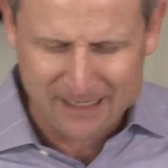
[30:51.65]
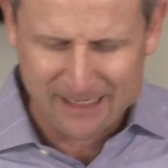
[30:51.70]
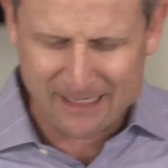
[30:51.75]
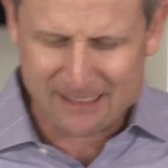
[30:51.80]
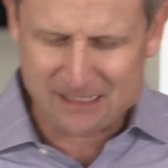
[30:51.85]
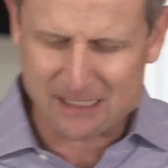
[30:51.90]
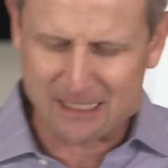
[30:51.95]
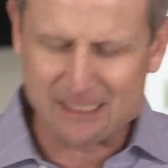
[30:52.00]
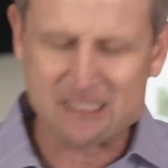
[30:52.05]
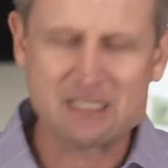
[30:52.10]

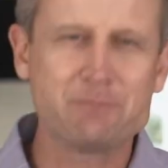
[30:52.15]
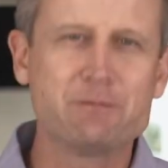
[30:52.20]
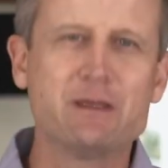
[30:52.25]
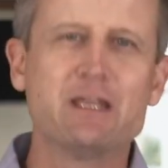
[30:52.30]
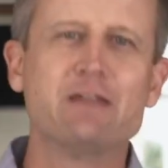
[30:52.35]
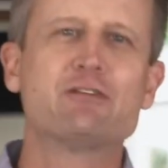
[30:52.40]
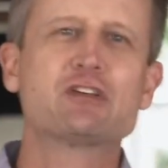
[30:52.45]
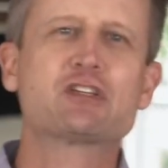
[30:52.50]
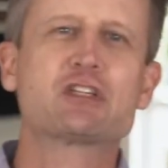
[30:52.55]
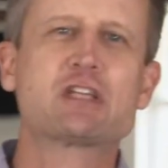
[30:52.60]
It's, it's a
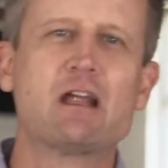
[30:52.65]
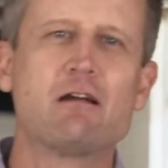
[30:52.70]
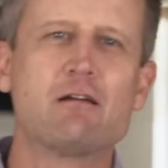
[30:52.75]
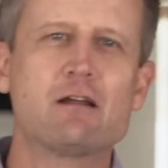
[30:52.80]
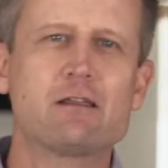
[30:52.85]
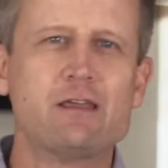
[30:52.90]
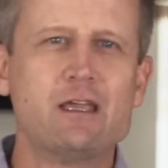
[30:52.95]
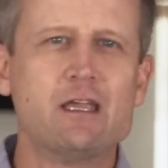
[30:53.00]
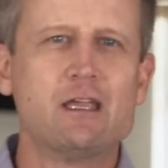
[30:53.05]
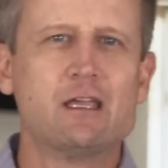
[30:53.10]
bit of a
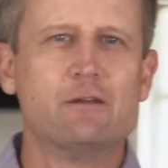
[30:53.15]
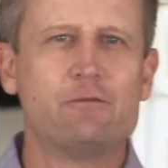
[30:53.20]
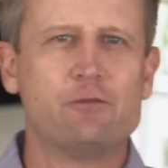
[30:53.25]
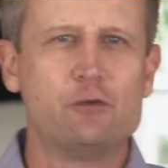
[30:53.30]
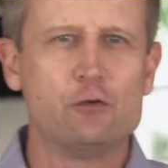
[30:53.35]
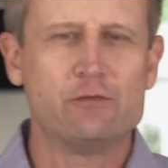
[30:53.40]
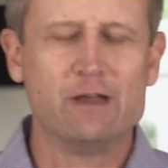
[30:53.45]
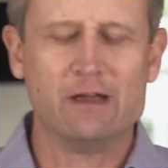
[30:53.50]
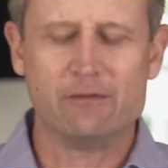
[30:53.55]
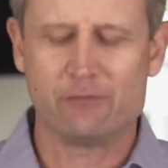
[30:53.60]
scary thing if
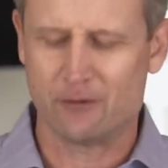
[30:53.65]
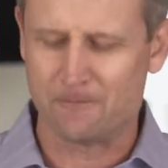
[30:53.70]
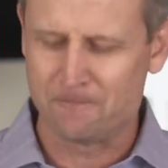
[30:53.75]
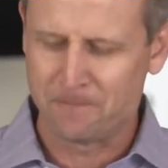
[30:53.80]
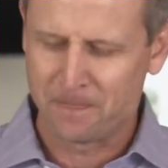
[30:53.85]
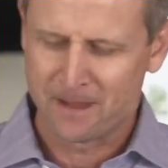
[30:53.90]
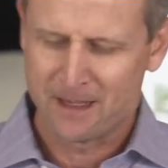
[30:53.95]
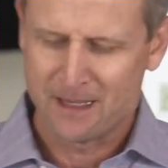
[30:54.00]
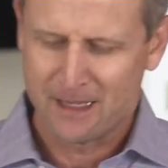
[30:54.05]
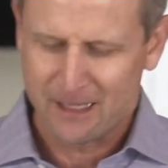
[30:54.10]
you've ever
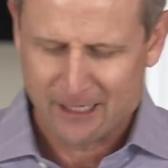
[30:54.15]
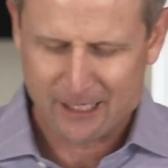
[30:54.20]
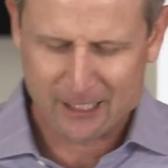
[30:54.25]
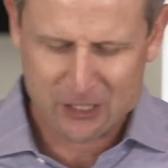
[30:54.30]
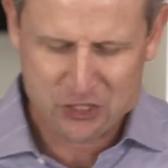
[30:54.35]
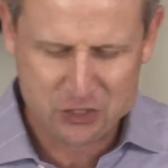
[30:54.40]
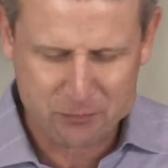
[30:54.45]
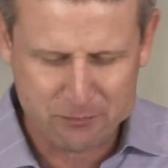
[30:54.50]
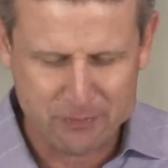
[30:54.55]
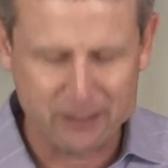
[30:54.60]

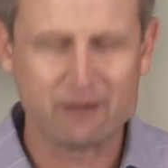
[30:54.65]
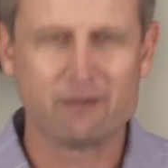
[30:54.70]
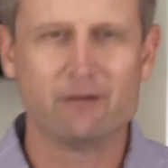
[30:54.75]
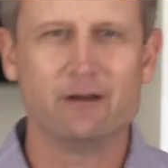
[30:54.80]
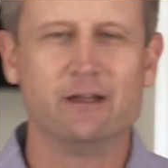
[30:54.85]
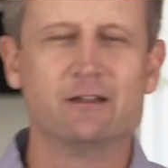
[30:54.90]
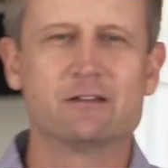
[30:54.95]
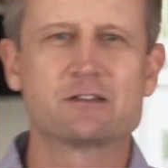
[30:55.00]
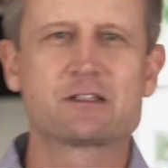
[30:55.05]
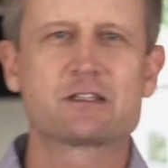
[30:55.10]

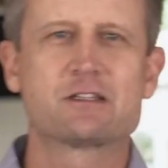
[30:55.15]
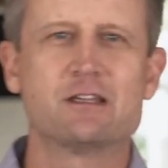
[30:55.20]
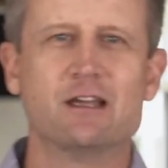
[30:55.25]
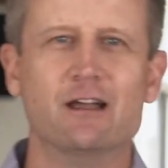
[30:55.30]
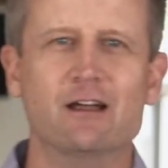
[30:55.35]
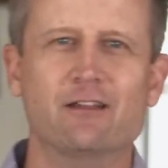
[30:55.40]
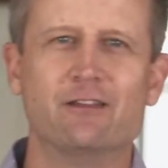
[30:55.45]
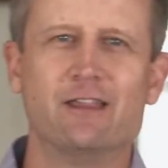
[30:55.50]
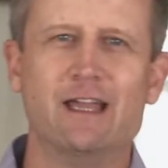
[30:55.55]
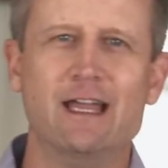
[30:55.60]
experienced
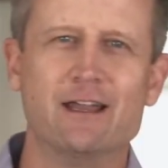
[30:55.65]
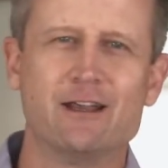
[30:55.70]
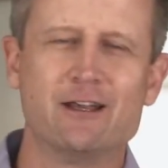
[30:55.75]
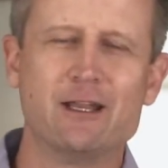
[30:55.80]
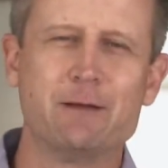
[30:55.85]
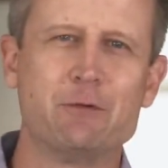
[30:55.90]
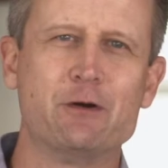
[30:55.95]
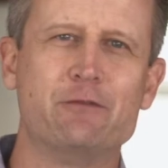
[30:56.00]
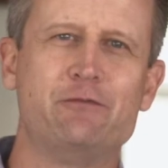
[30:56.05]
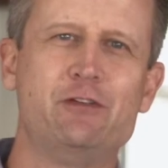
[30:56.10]
uh, that. A
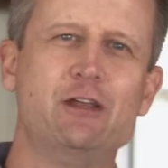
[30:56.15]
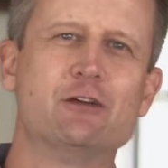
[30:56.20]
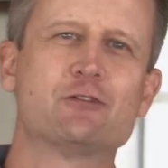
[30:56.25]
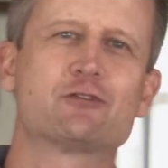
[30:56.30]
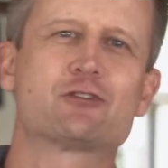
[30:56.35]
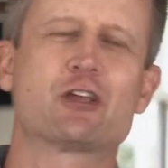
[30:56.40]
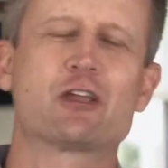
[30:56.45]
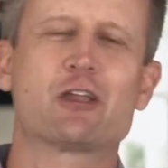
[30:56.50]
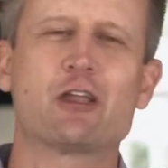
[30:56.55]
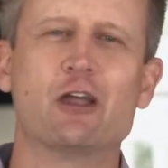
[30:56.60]
number of
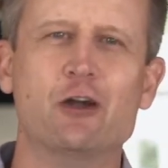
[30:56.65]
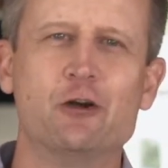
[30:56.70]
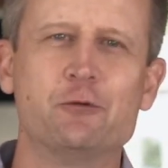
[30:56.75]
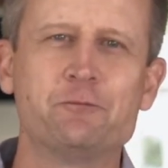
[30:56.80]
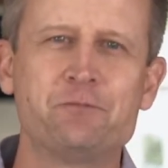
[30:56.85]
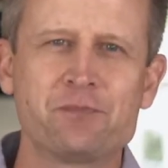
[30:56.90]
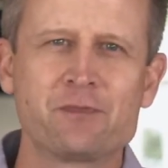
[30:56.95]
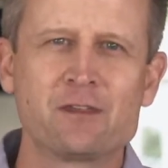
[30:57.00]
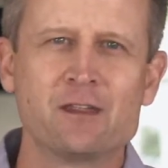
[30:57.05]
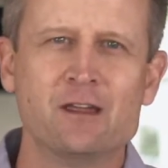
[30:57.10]
years
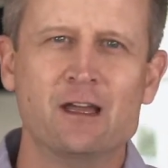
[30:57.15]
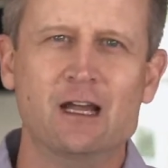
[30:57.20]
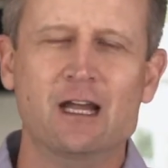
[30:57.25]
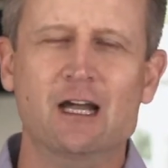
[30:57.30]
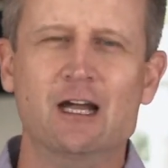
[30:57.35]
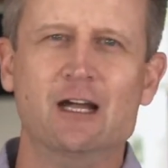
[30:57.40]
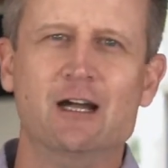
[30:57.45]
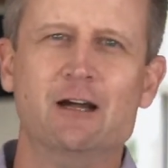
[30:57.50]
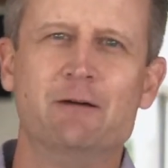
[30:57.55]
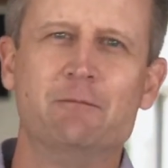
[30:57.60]
ago,
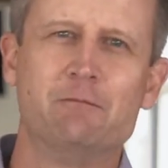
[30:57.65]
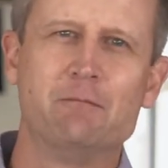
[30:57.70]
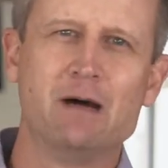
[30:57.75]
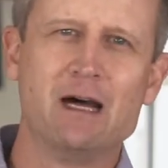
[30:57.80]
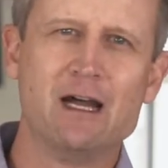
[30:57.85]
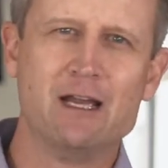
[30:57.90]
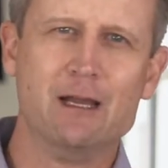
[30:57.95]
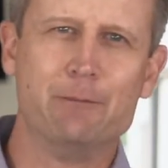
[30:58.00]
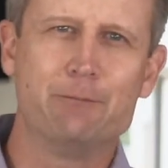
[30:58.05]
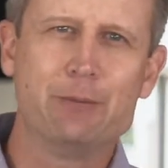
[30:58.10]
uh,
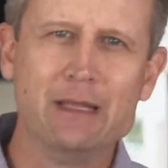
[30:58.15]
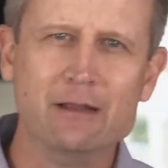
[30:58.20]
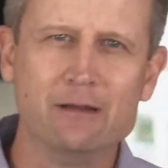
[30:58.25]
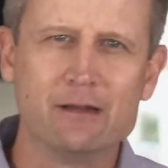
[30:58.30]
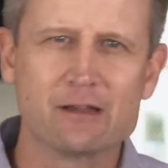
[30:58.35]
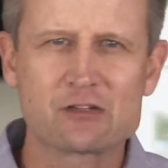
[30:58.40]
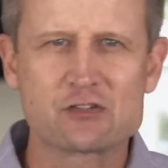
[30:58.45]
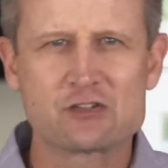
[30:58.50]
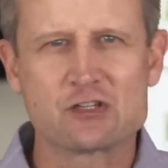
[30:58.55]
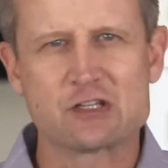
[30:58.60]
my
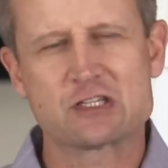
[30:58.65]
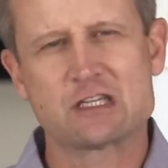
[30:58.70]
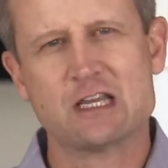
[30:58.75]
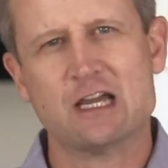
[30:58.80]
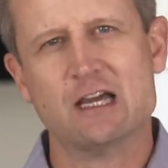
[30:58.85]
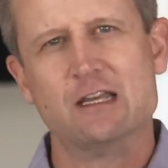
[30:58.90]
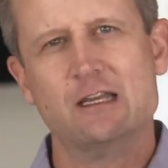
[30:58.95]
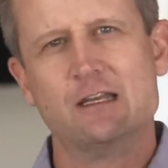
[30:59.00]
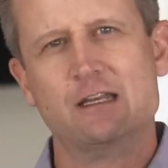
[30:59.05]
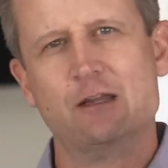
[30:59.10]
appendix
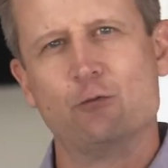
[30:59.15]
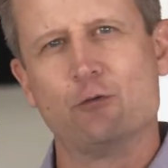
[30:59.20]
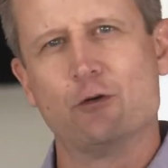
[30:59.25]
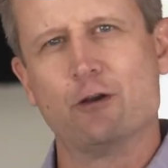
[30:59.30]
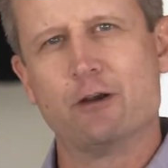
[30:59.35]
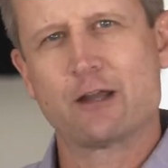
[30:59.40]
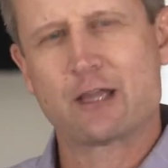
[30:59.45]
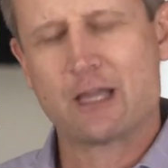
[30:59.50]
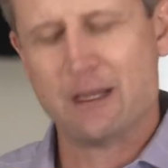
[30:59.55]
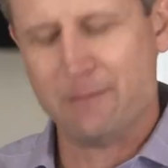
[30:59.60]
decided it
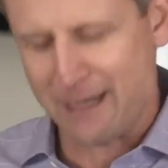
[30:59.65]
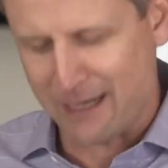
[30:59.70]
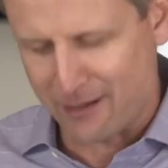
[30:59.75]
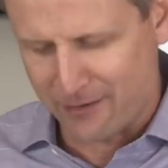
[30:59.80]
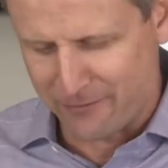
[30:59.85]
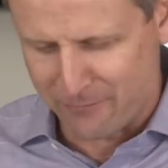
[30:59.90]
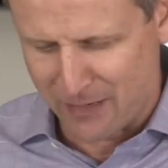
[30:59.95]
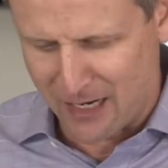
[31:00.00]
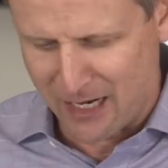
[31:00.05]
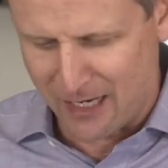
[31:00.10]
wanted to come
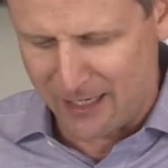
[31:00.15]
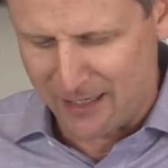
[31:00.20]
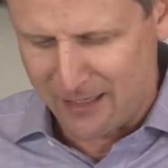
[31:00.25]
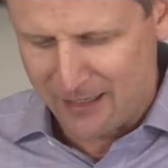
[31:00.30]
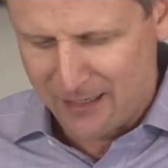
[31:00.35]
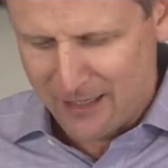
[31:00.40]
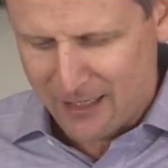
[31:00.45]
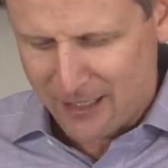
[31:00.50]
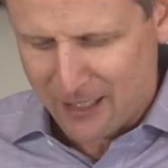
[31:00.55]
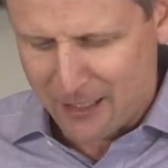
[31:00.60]
out of my
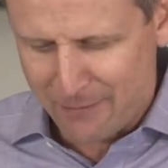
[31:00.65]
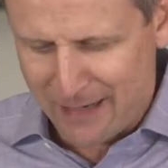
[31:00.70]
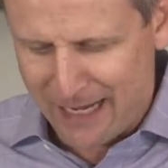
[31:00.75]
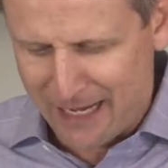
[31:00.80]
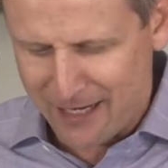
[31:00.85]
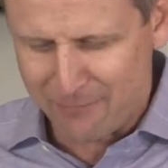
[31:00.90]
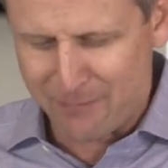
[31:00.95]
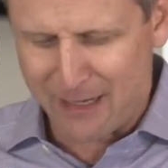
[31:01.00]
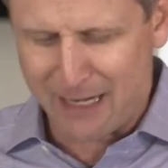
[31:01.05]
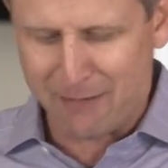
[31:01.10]
come
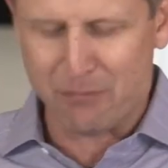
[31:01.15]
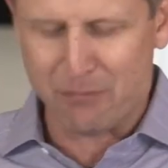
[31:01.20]
out of my